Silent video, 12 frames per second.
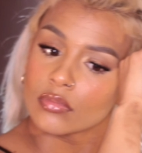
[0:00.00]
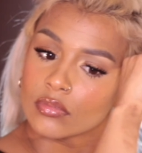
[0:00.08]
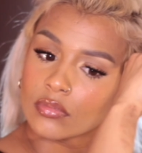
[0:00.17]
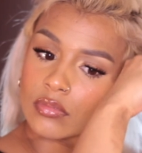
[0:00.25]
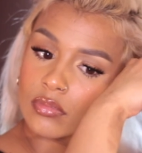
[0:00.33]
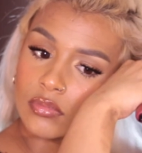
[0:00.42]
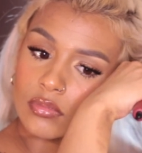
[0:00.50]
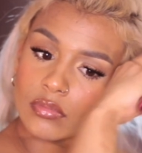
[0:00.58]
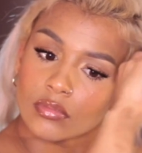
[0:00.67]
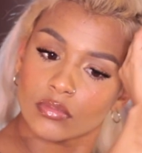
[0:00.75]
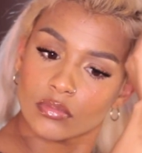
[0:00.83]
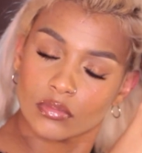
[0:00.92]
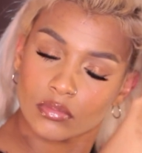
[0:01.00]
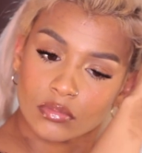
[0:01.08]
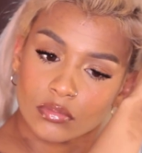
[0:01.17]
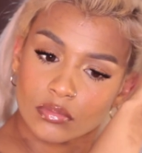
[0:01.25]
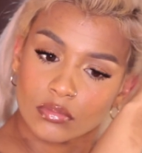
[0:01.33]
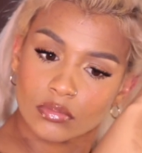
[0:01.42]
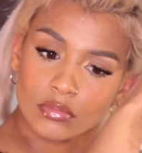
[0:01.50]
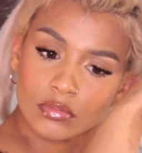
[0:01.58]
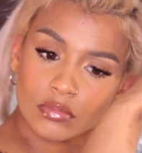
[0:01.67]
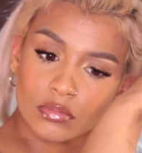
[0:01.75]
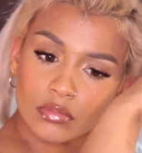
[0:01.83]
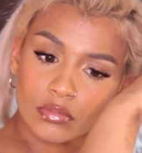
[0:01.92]

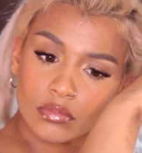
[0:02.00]
Nothing is said.